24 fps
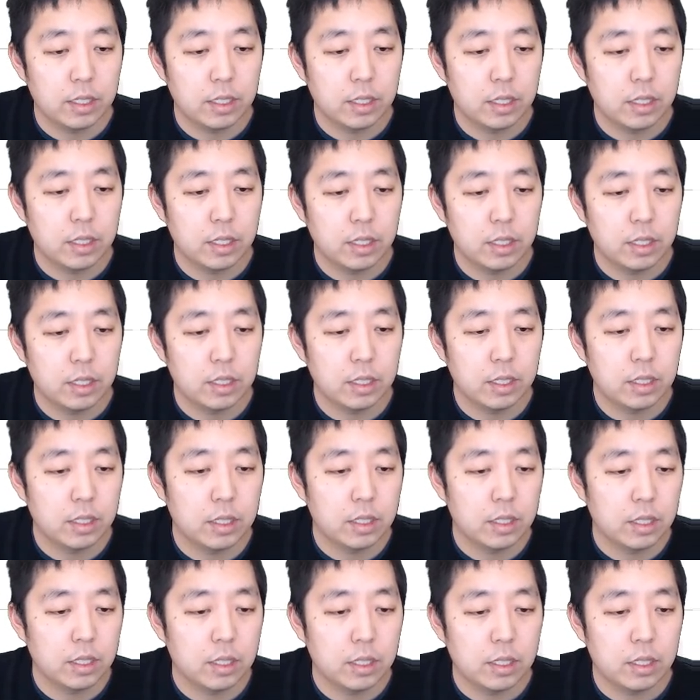
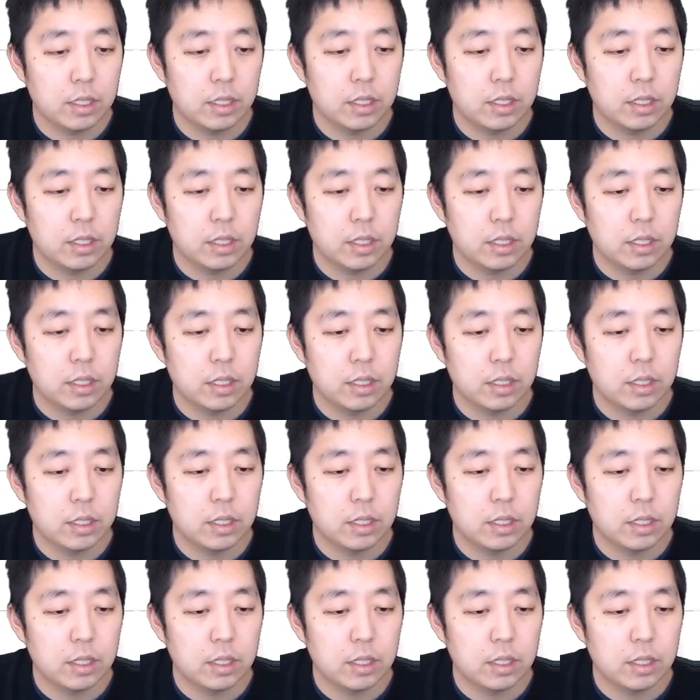Nobody speaks.